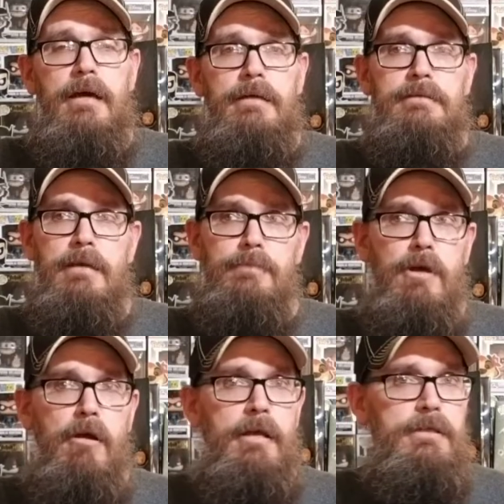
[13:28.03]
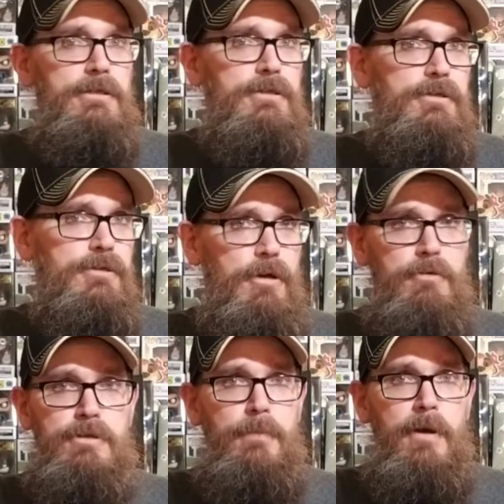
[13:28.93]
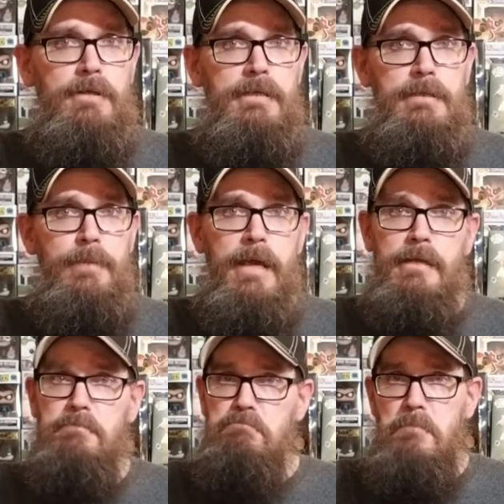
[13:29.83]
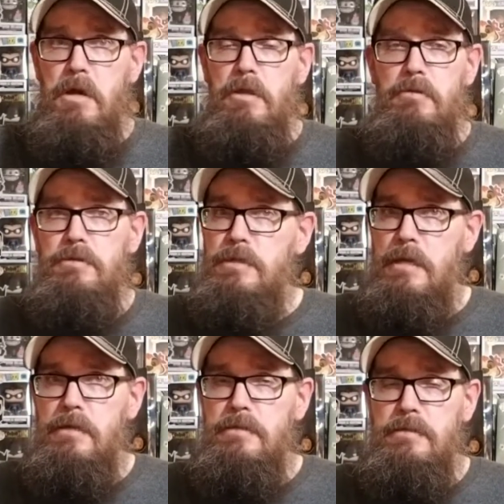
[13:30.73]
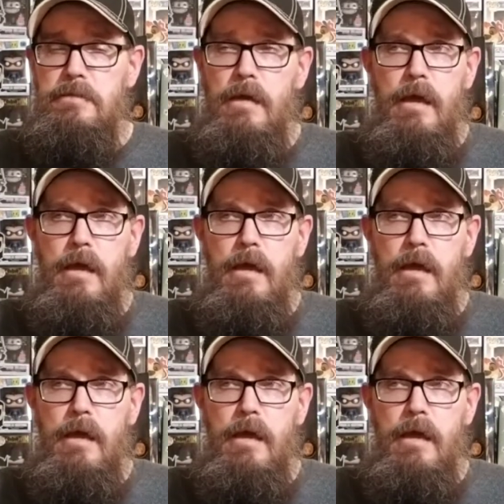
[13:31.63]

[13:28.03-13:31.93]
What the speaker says: Some Targets chose to participate, others didn't.